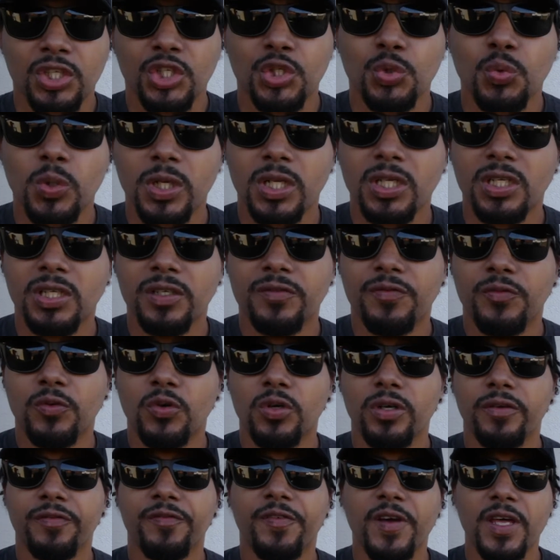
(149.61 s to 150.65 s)
You wanna look
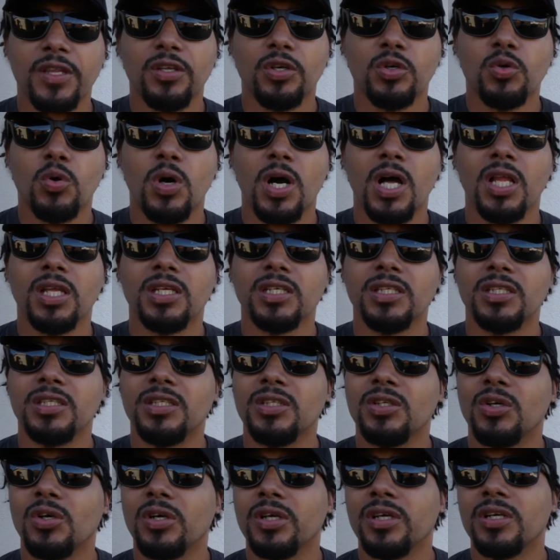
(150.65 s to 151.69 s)
for feather
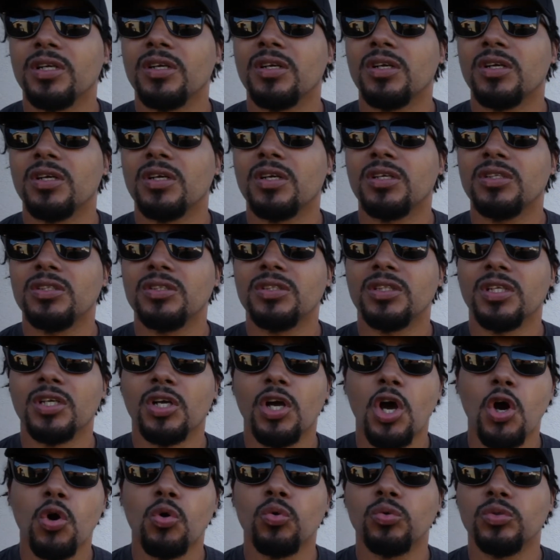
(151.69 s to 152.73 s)
quality, or the
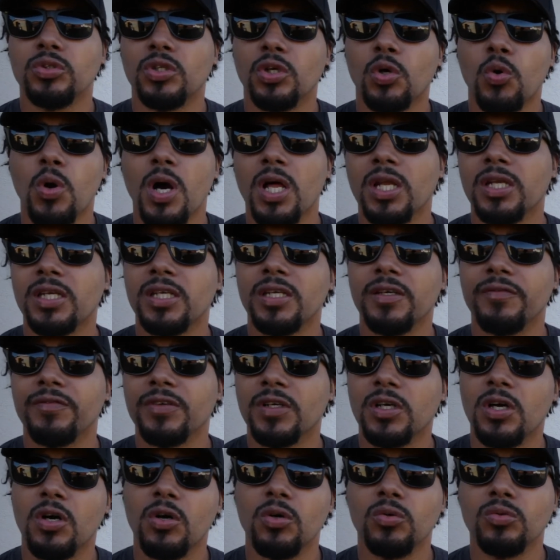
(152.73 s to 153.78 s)
coat, the quality of the
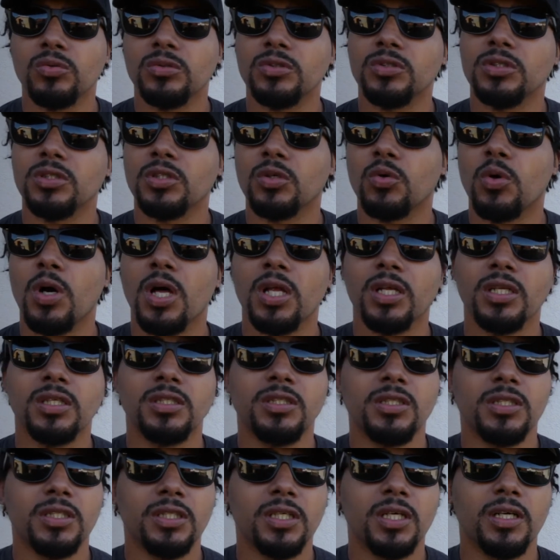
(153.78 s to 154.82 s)
coat, the
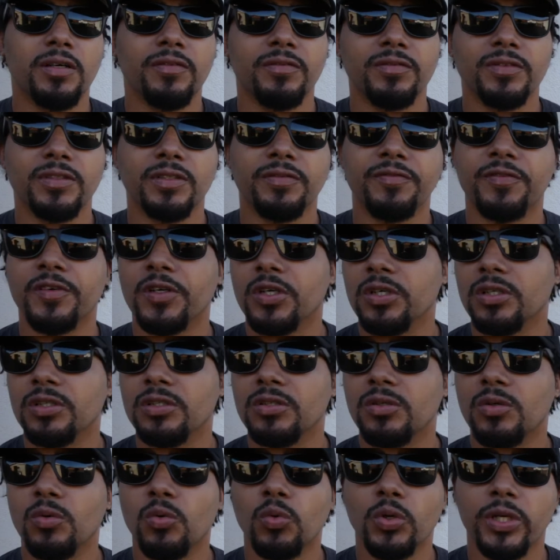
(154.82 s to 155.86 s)
quality of the fur,
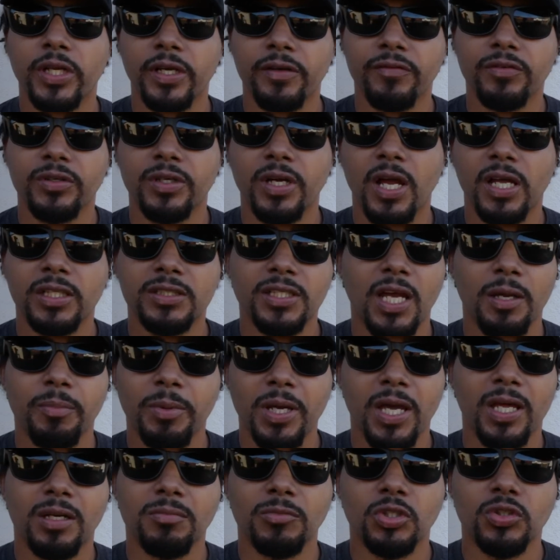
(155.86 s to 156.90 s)
whatever type
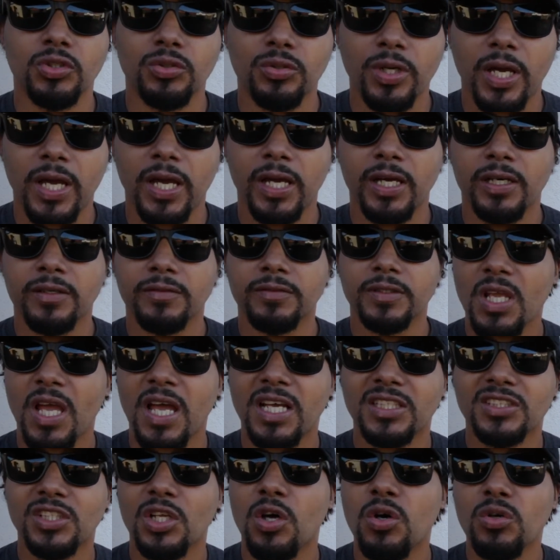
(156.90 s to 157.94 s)
of animal you have.
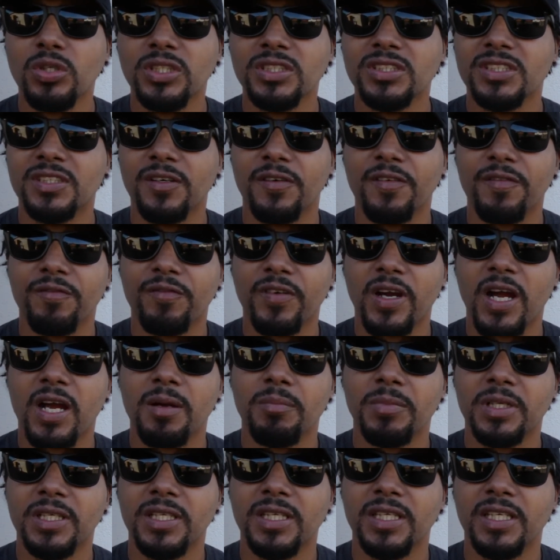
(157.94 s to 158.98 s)
As long as the
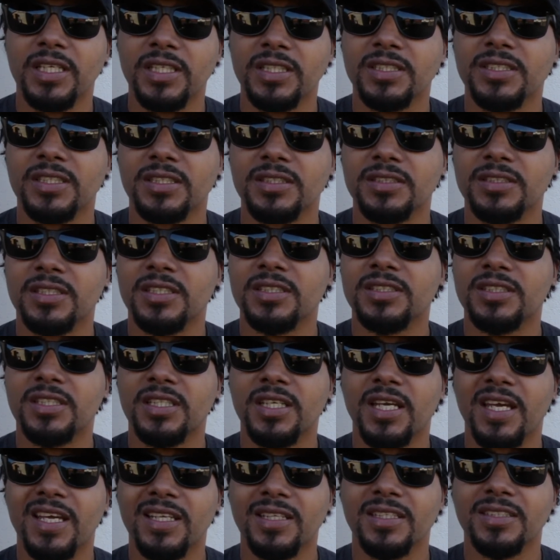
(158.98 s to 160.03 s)
environment is
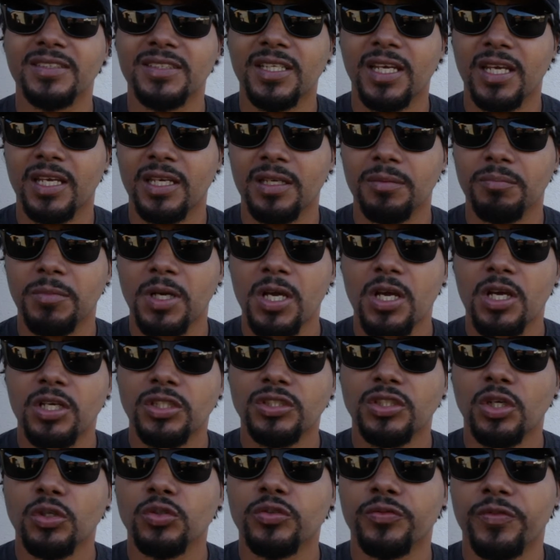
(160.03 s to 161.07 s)
consistent and the same,
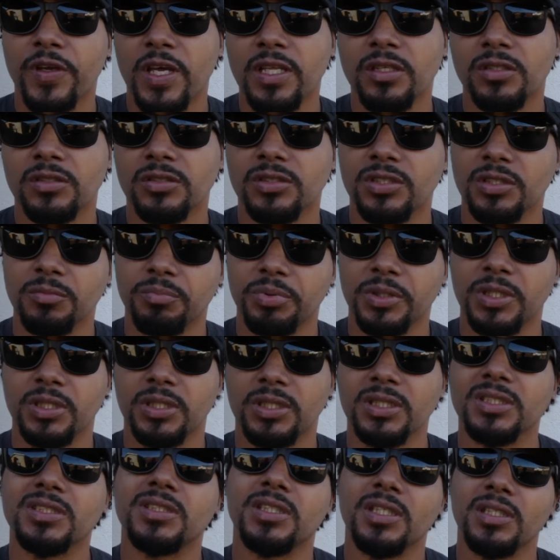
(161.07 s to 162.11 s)
those feathers should be
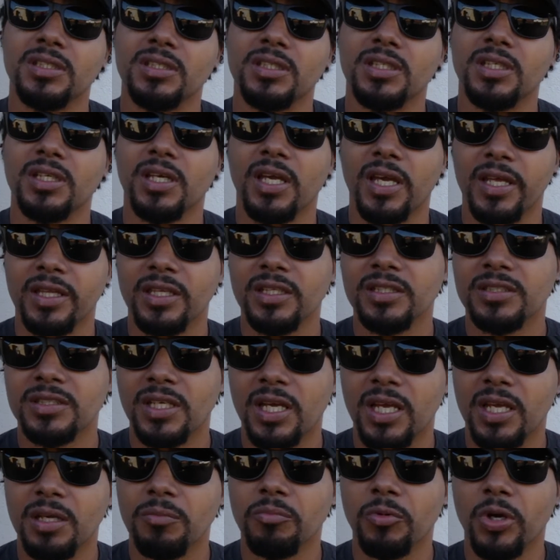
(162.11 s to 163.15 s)
consistent and the
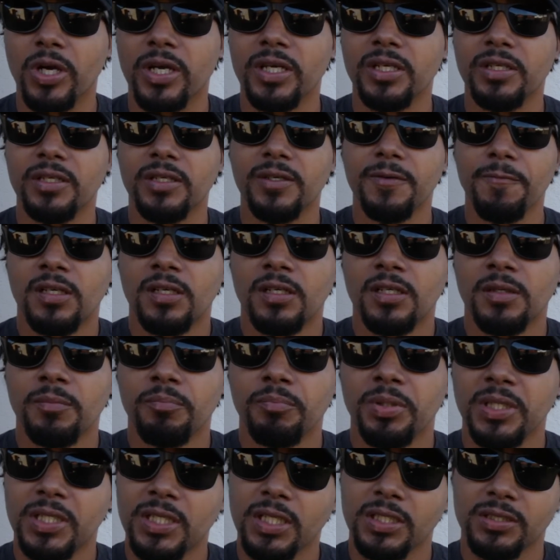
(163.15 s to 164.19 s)
same, right?
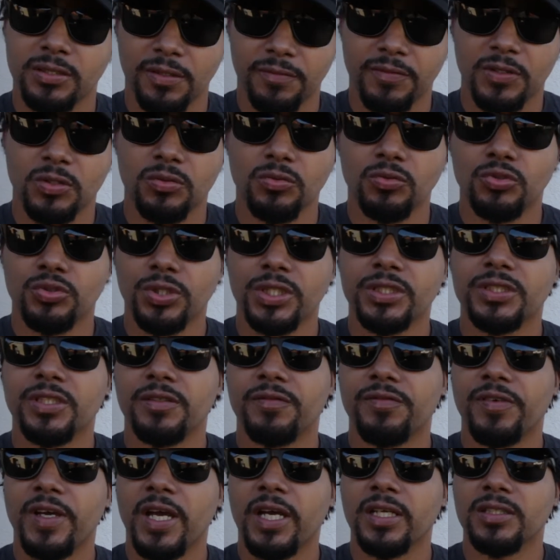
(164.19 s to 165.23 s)
Because of the nutrition
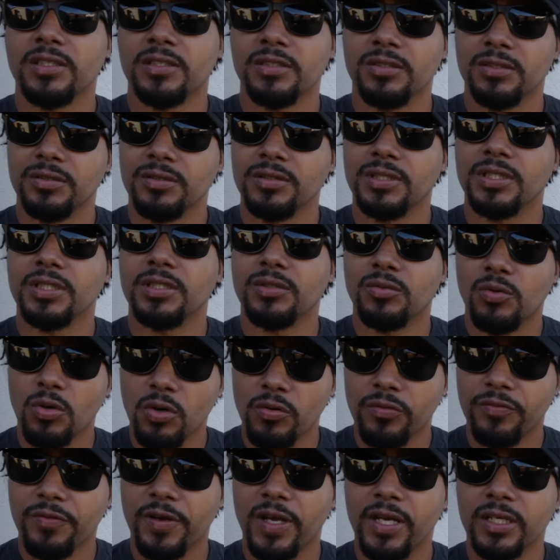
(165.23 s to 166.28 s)
factor and the
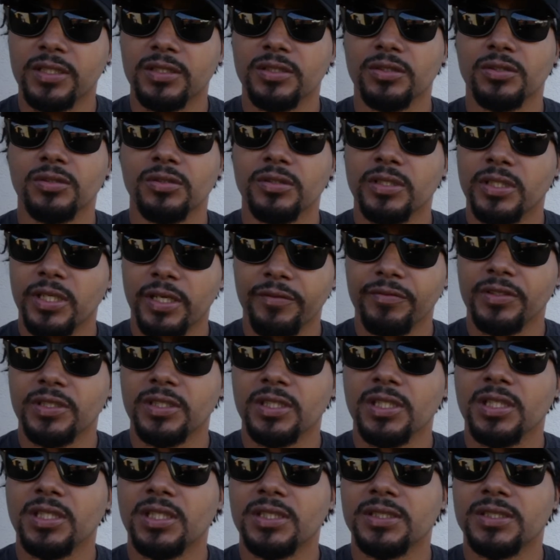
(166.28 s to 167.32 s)
growth factor and
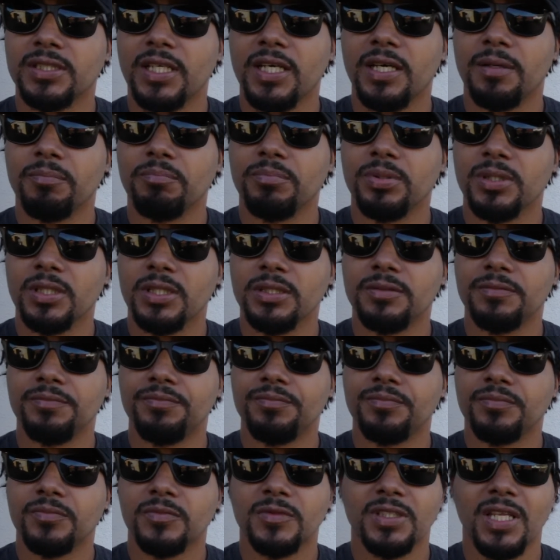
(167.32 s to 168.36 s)
everything like that. But
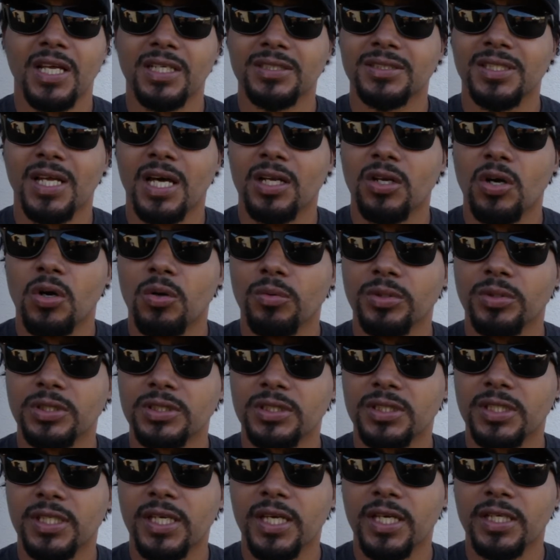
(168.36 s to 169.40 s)
that's not always
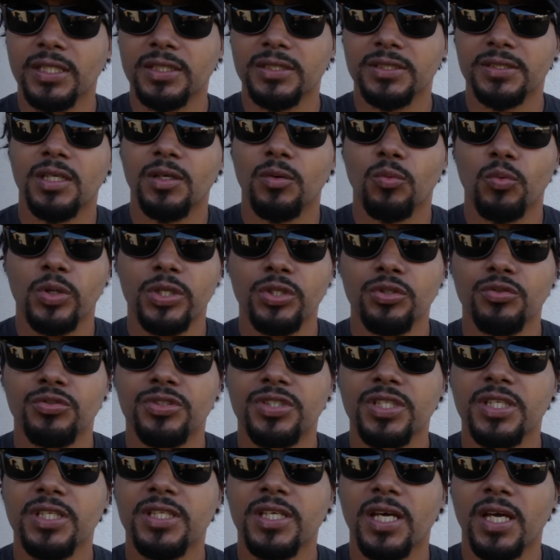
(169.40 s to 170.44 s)
the case. When you
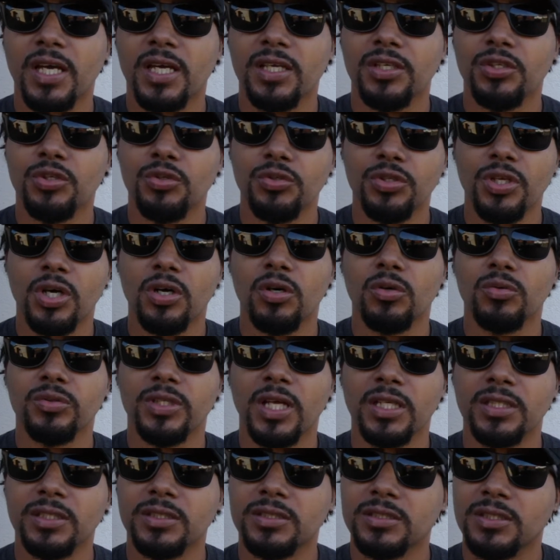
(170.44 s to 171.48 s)
see that, you know
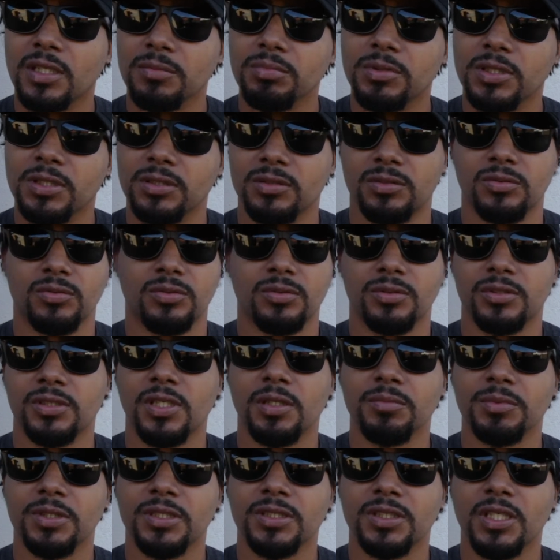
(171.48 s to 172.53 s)
that
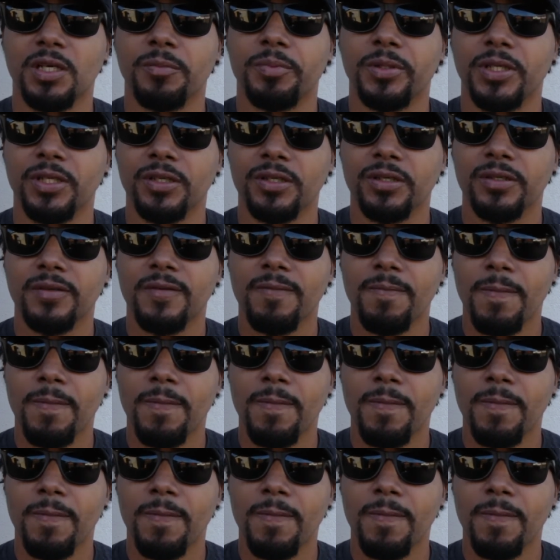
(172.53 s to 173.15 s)
something's up here.